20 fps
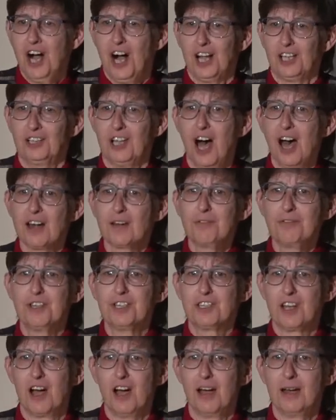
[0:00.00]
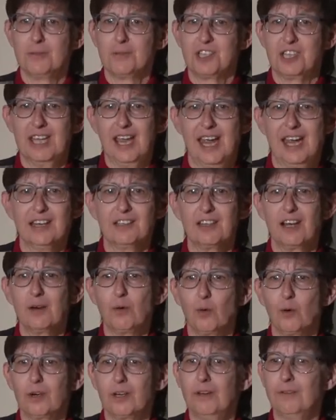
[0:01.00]
A lot of the times the
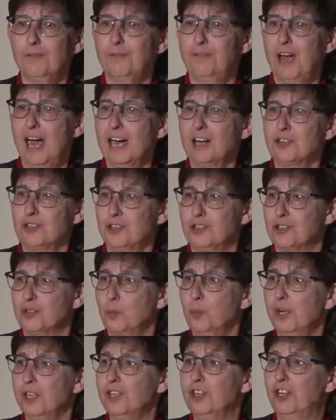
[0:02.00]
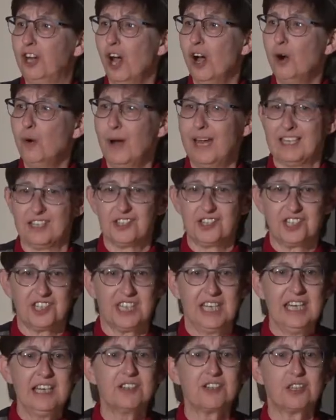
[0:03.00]
anti-organ factions would go and
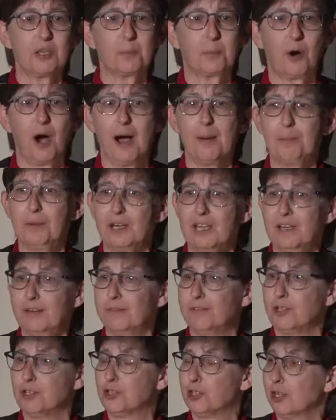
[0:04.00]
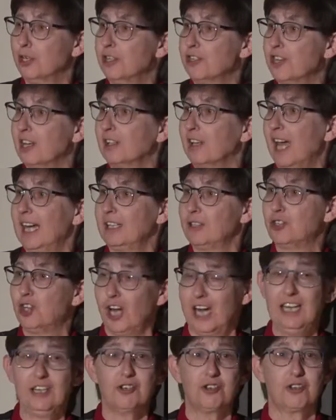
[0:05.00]
seize the property of the church and like
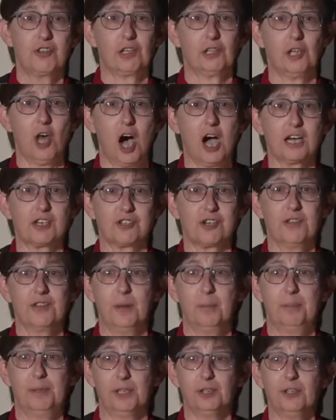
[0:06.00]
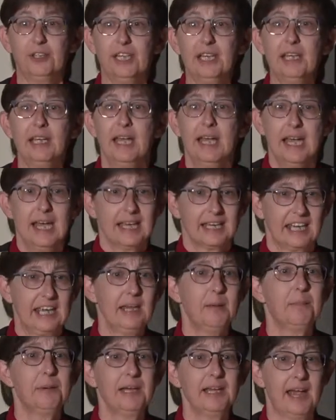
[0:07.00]
change the locks on the building,
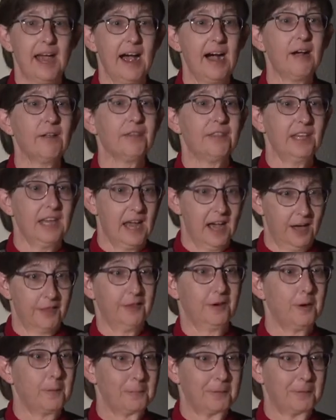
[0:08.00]
keeping out the other